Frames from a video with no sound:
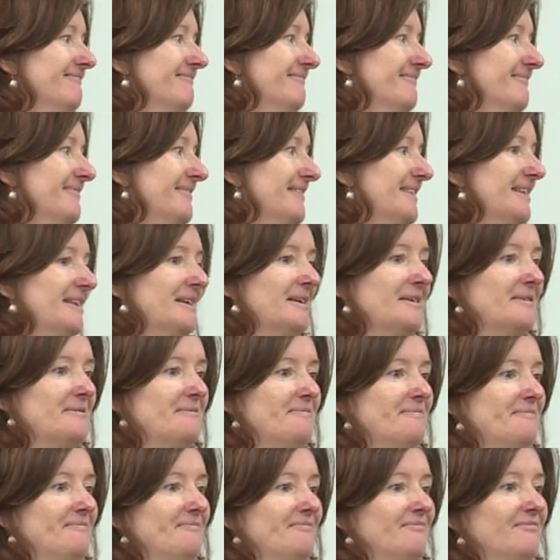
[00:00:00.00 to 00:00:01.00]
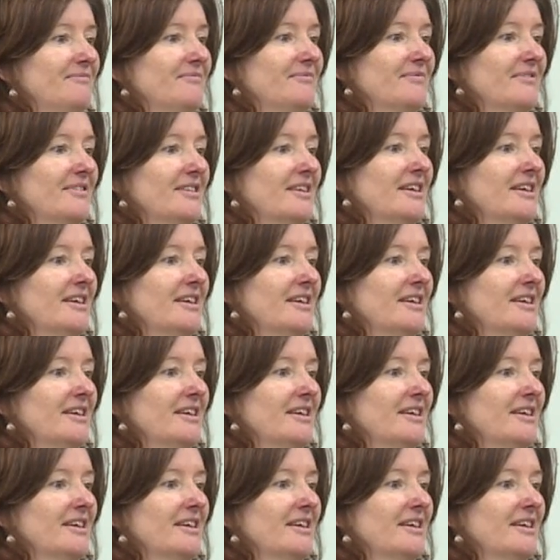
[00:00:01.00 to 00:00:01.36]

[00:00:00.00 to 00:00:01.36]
Just say those names again.